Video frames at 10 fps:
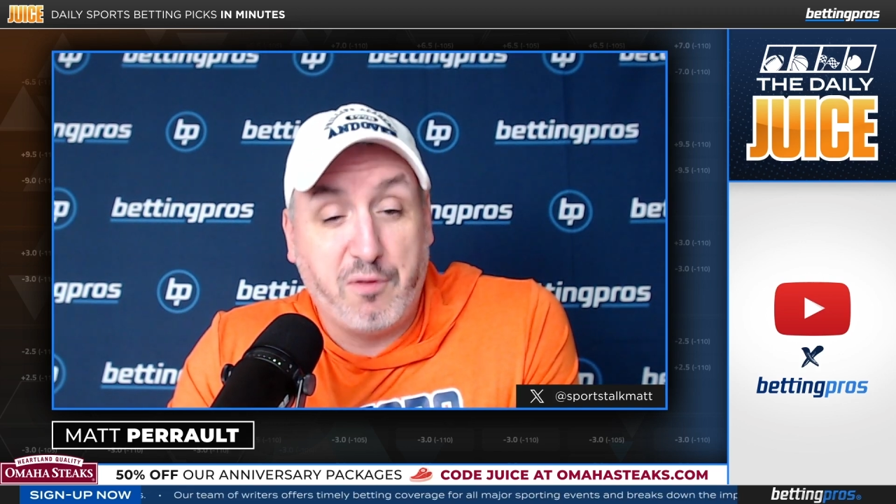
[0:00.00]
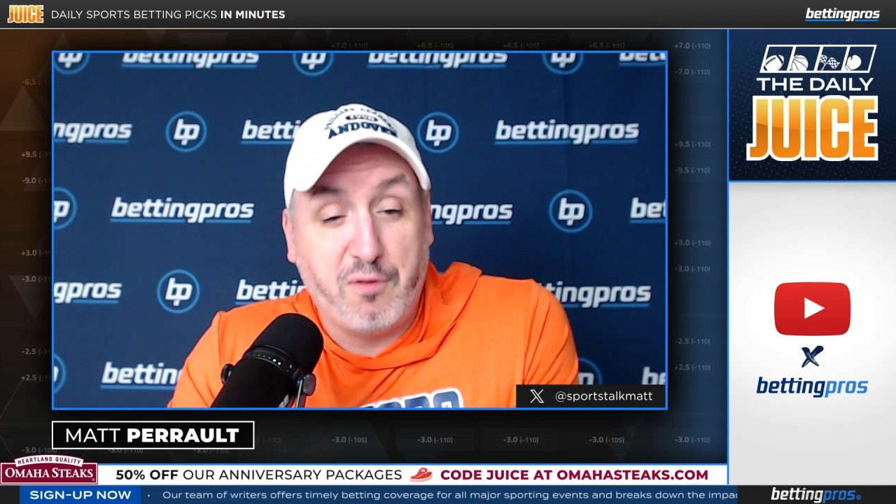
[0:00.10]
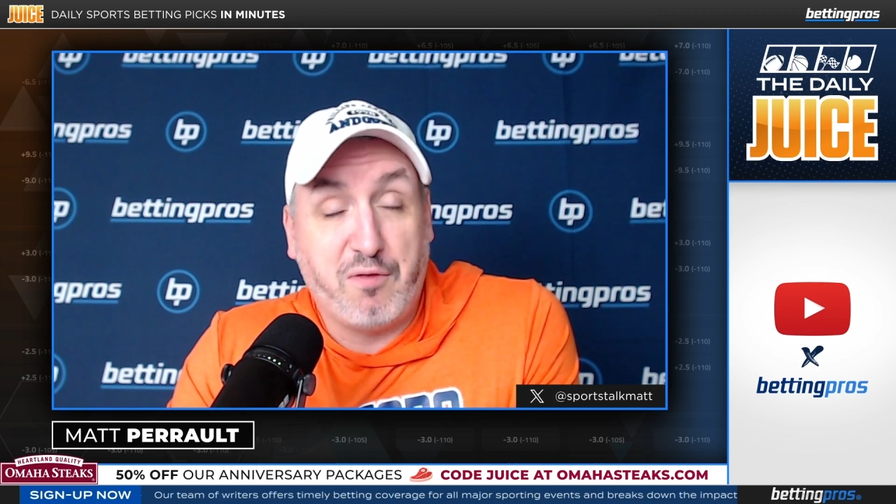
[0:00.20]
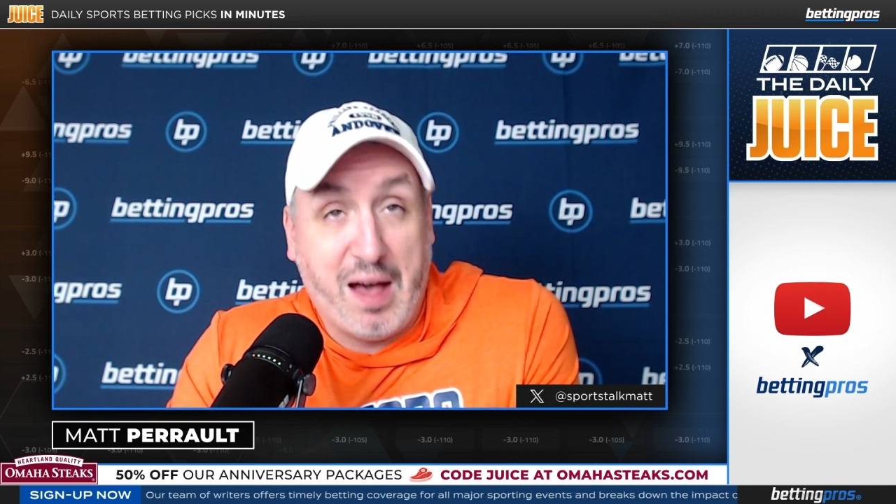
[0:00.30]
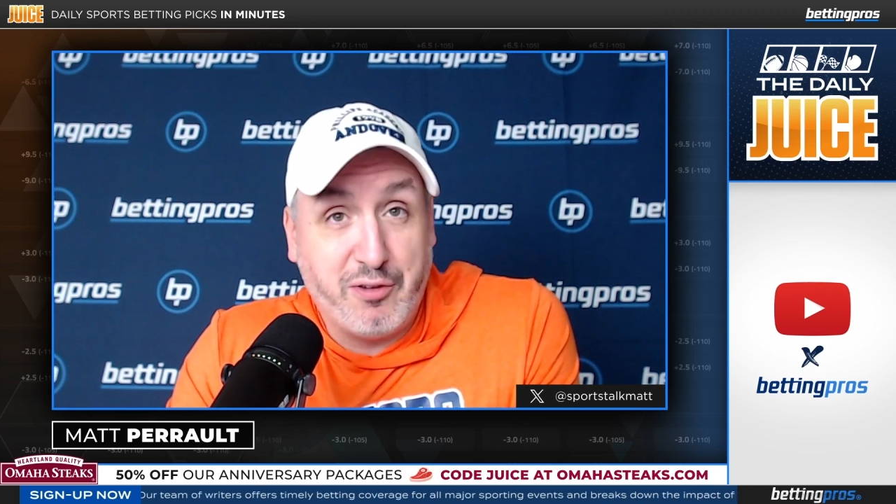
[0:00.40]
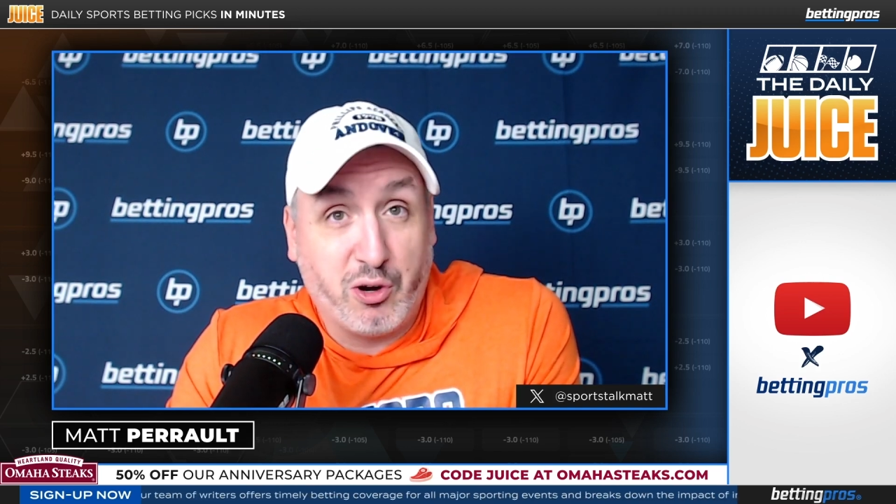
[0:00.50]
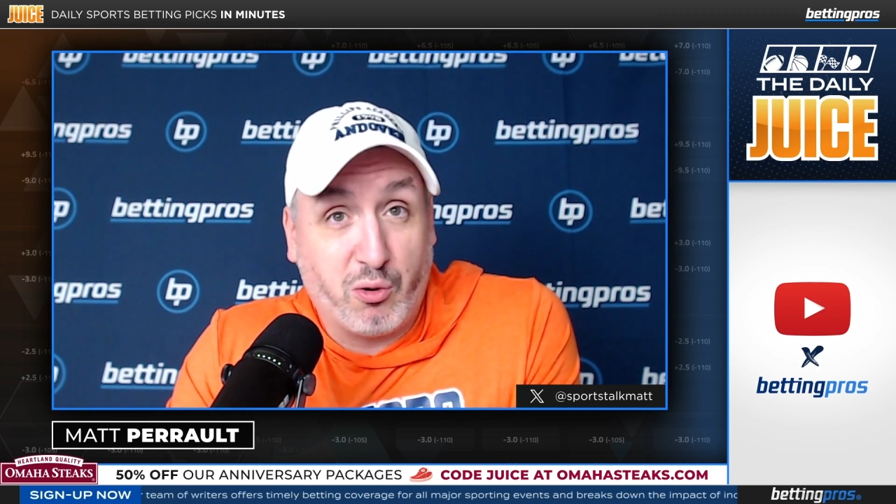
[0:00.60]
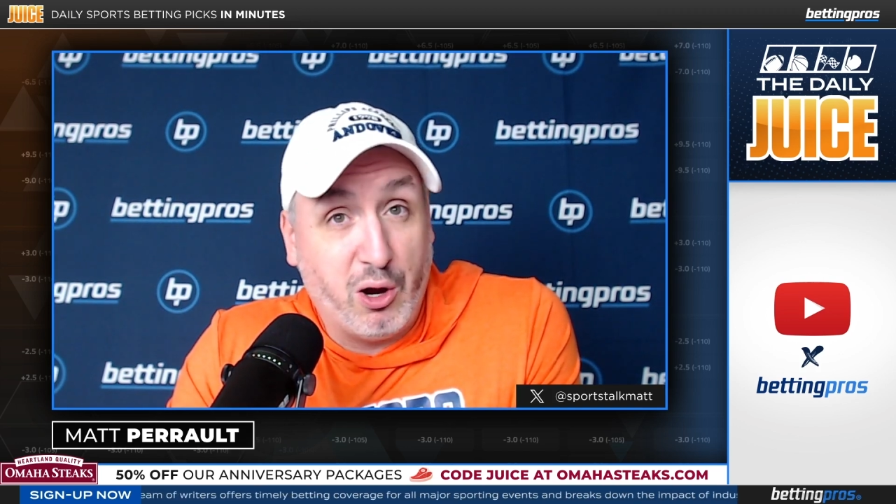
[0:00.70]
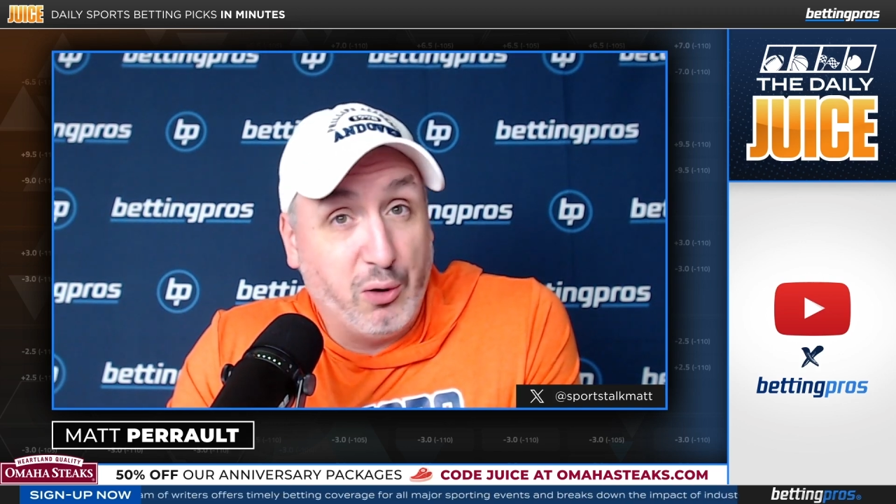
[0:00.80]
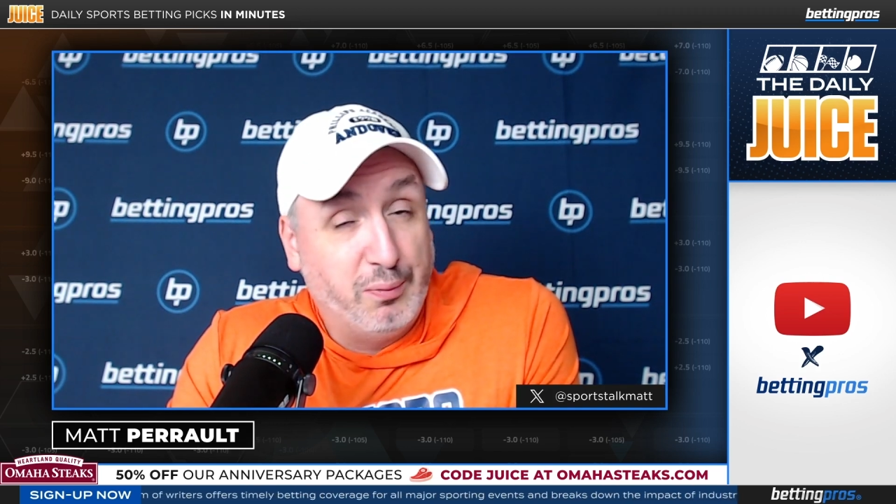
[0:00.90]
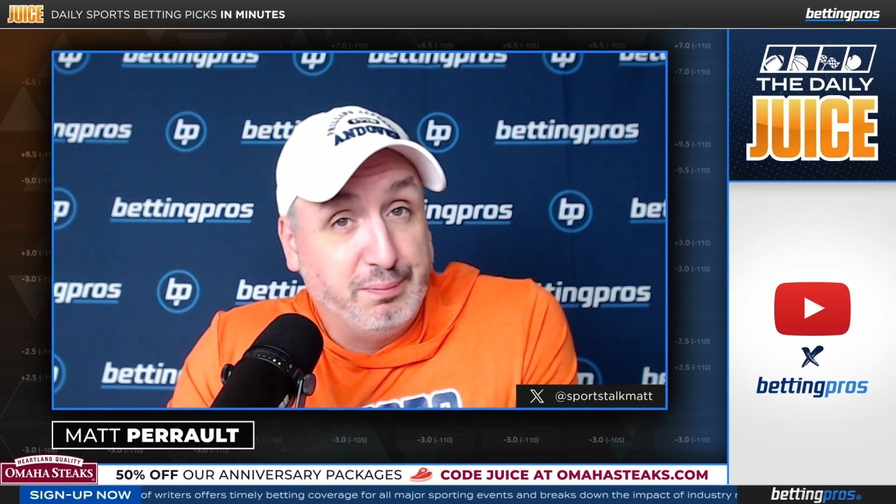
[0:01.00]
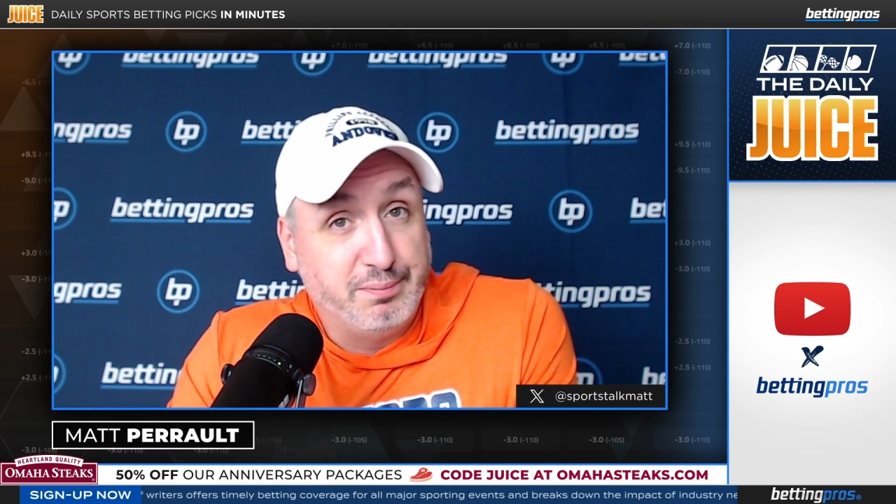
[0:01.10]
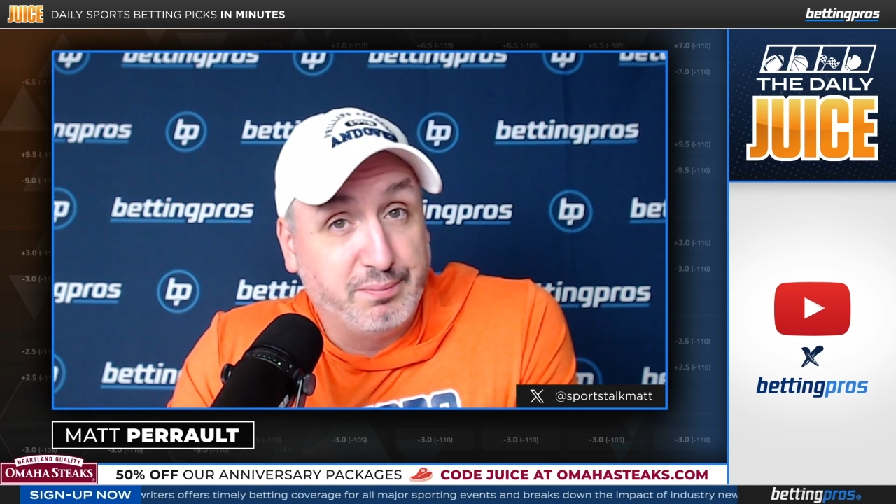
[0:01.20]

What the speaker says: 5 in a row